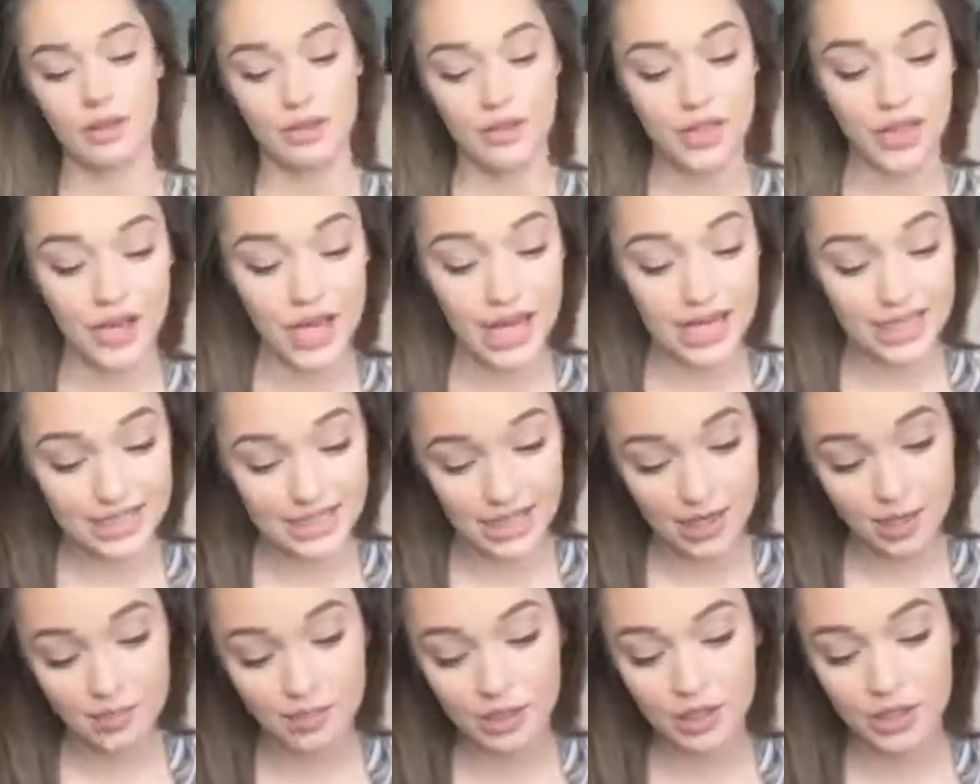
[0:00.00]
The next
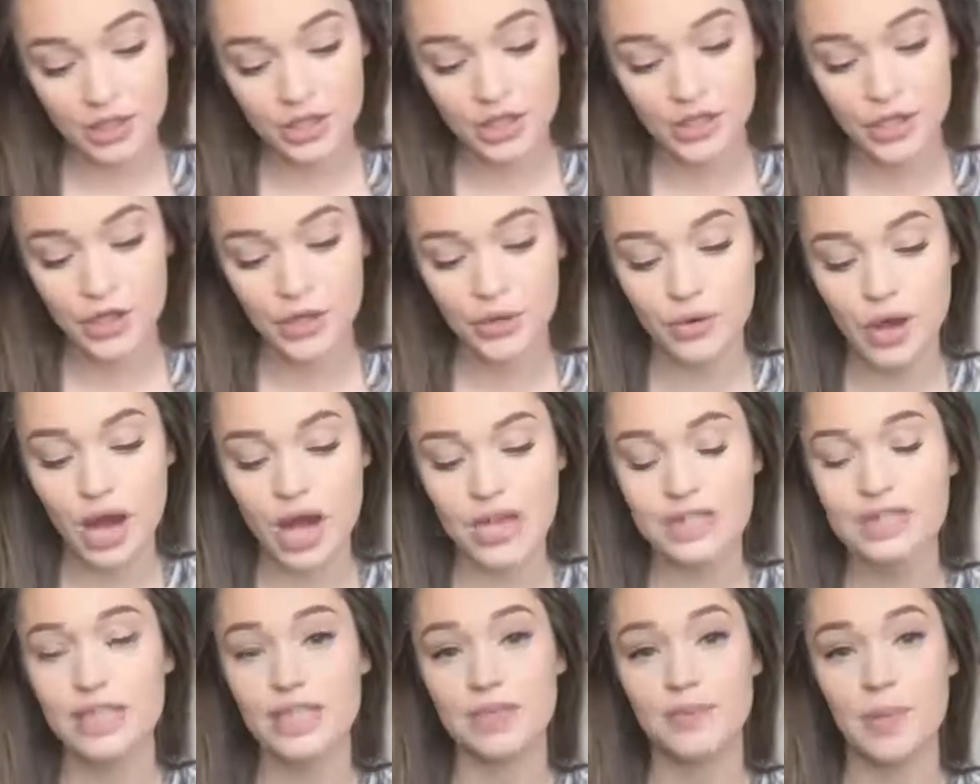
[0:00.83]
thing I'm going to show you
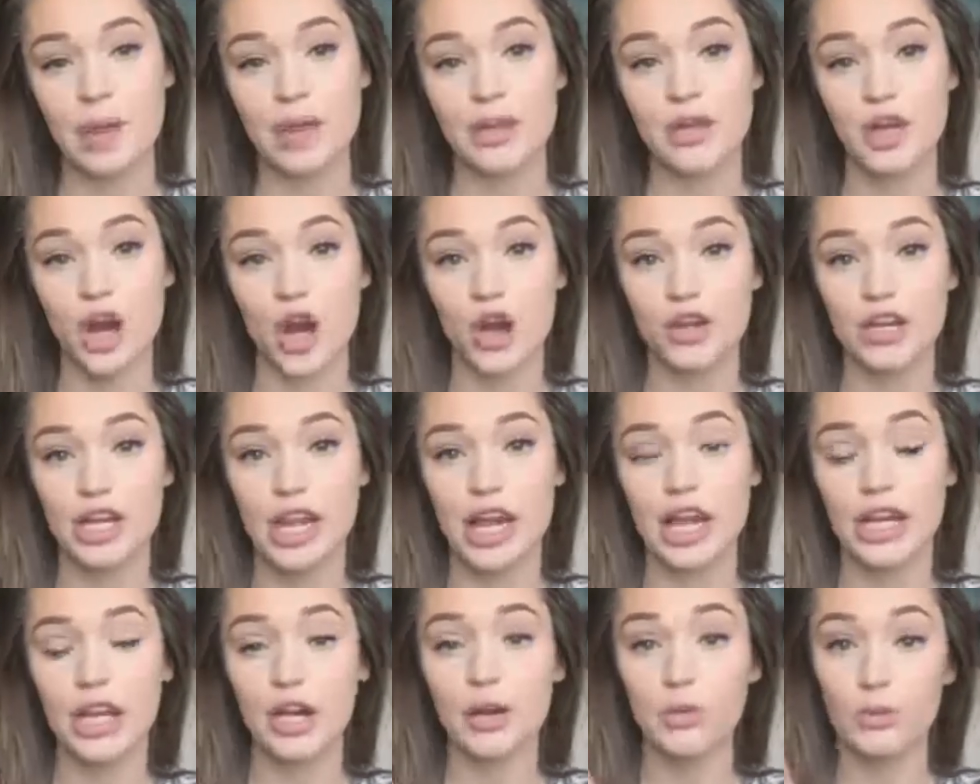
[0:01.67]
guys is my
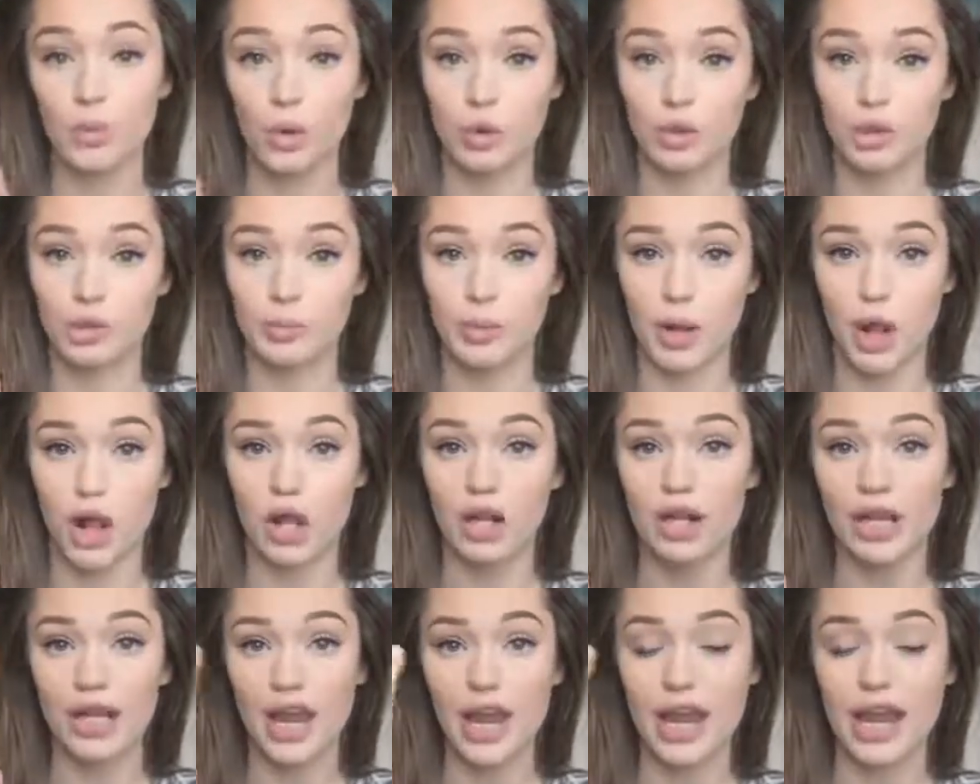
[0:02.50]
Garnier Roller
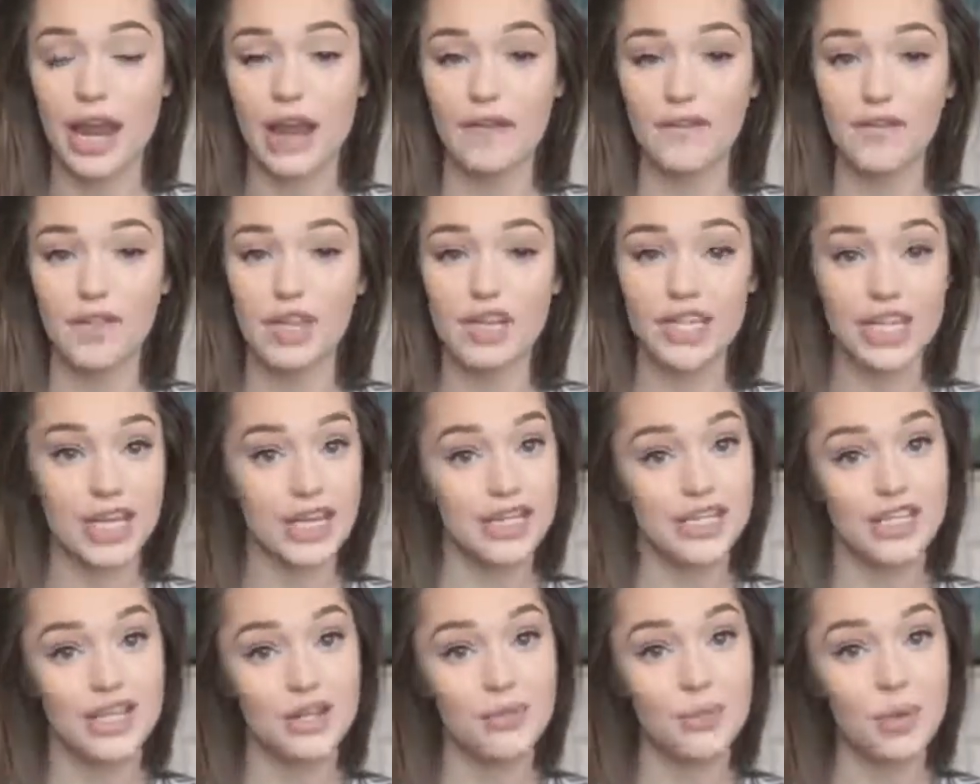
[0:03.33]
Ball, and I have the
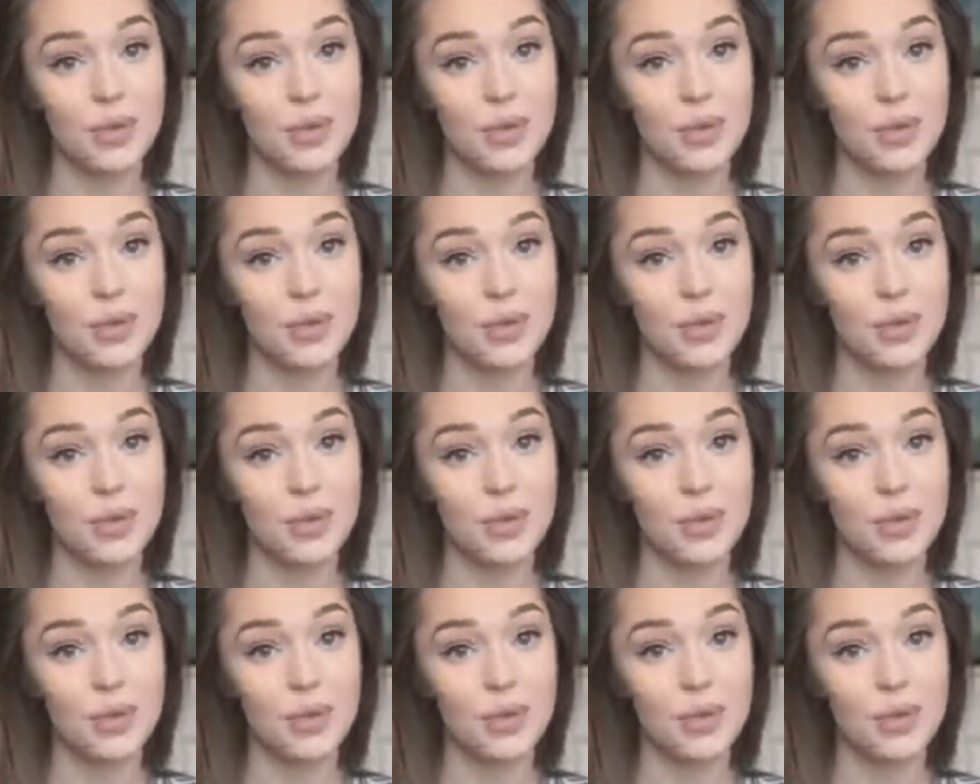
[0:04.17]
tinted